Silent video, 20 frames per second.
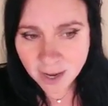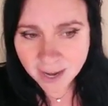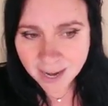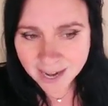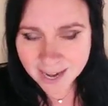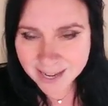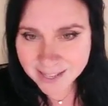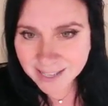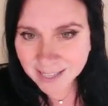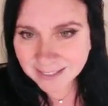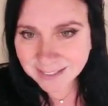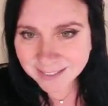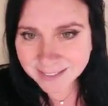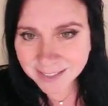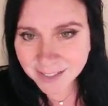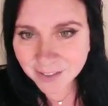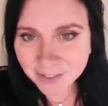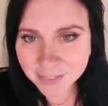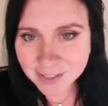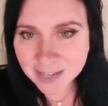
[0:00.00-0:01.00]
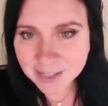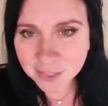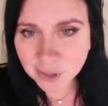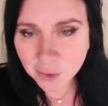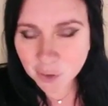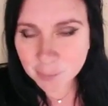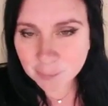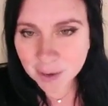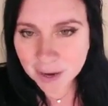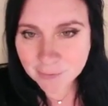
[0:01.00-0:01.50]
And they still think
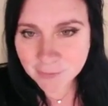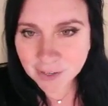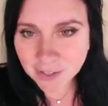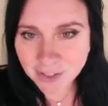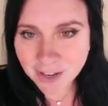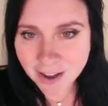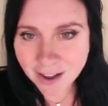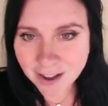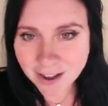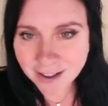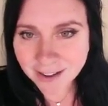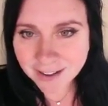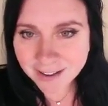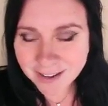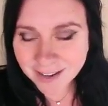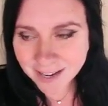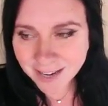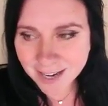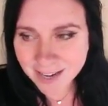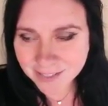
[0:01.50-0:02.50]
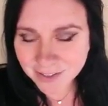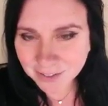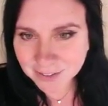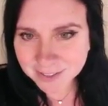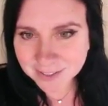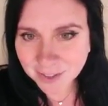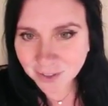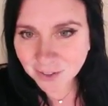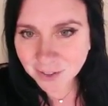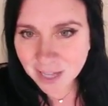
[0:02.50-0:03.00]
they're above the law, and they're
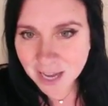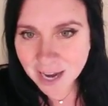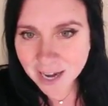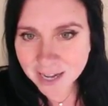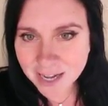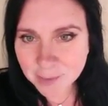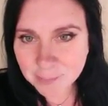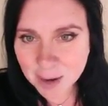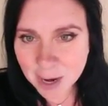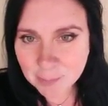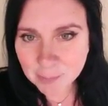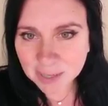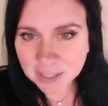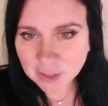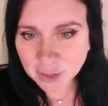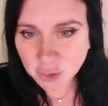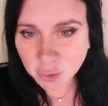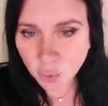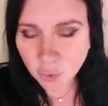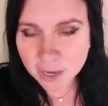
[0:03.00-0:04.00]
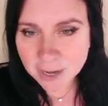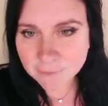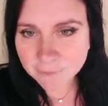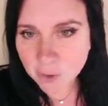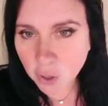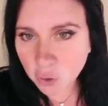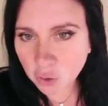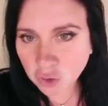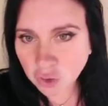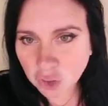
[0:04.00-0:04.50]
still lying about my story,
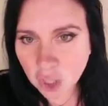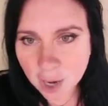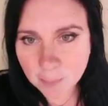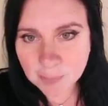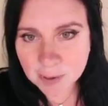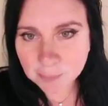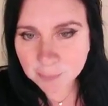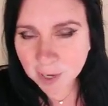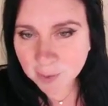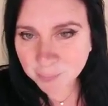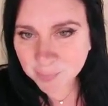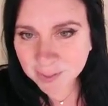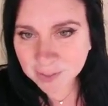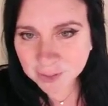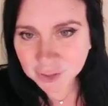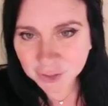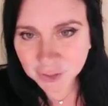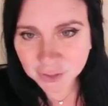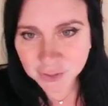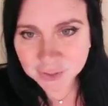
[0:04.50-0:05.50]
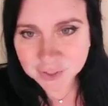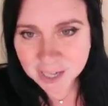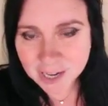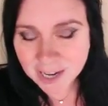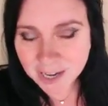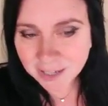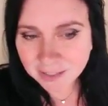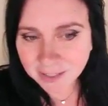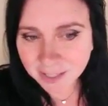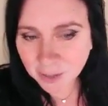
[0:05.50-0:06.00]
photoshopping my pictures,
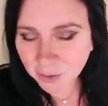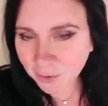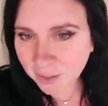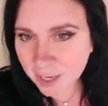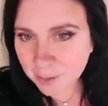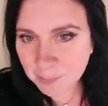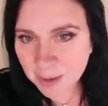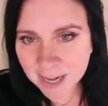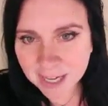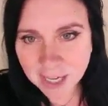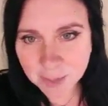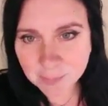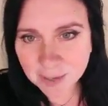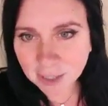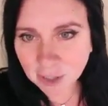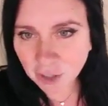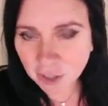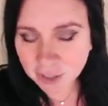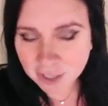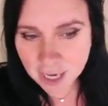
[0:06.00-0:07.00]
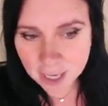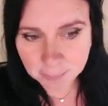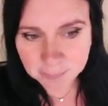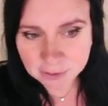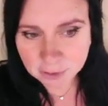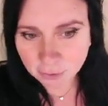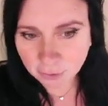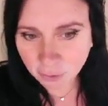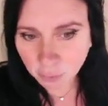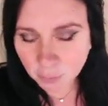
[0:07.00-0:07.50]
literally making me look up
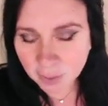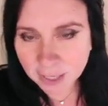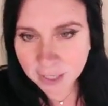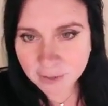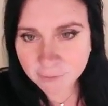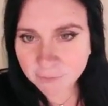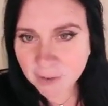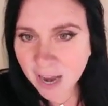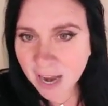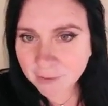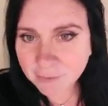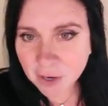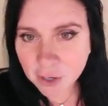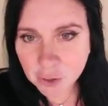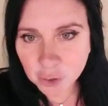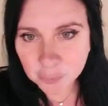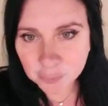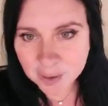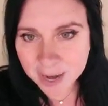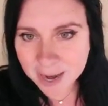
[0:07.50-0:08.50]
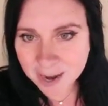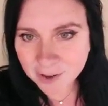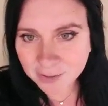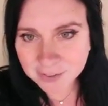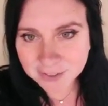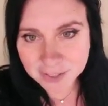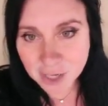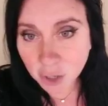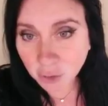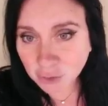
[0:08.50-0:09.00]
to 300 to 500
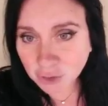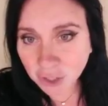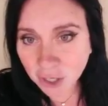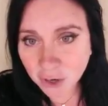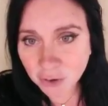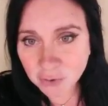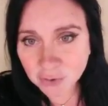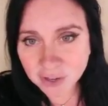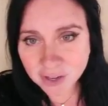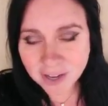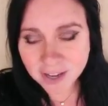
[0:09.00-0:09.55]
pounds, no joke.